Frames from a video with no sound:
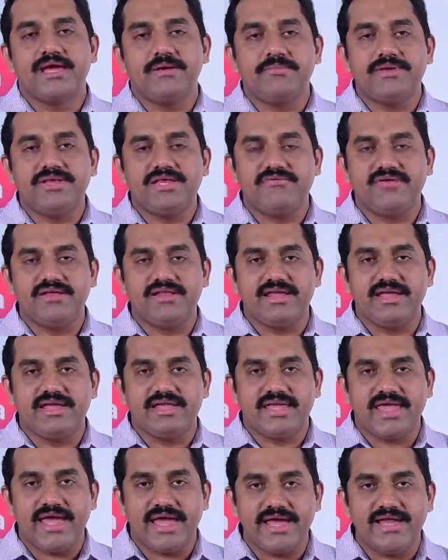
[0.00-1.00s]
between the
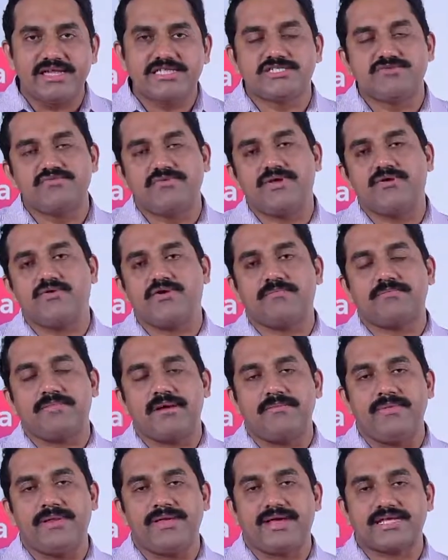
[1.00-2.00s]
Keynes view on
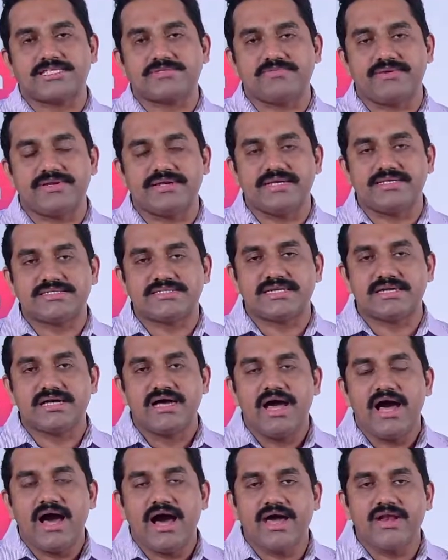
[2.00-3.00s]
public expenditure
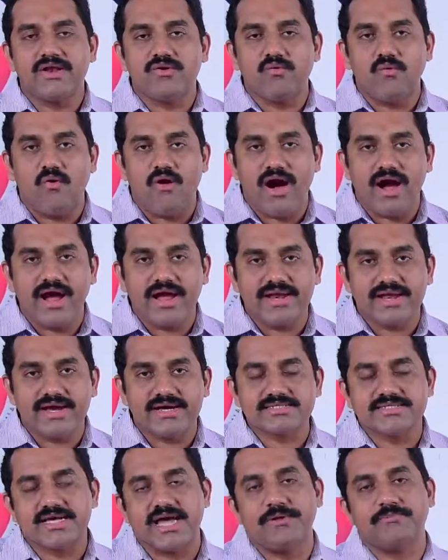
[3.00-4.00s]
and
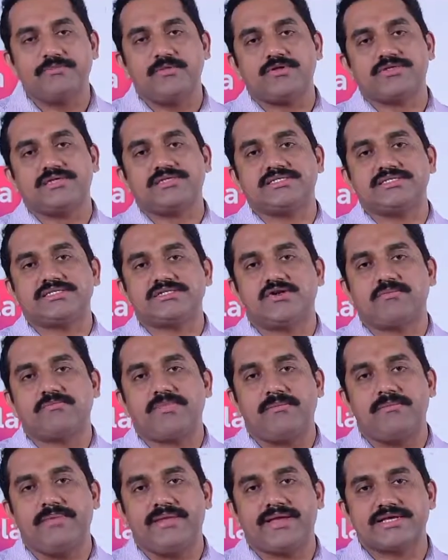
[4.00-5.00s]
Wagner's hypothesis on
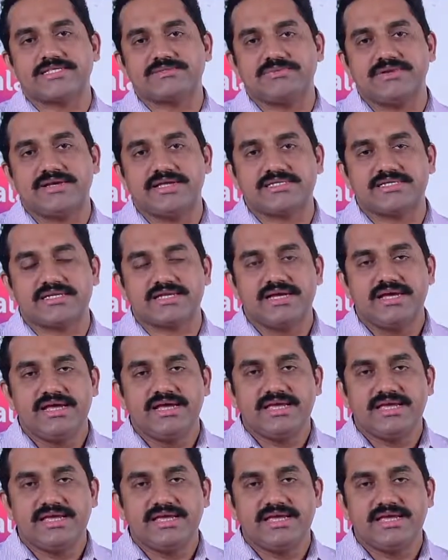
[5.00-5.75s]
public expenditure.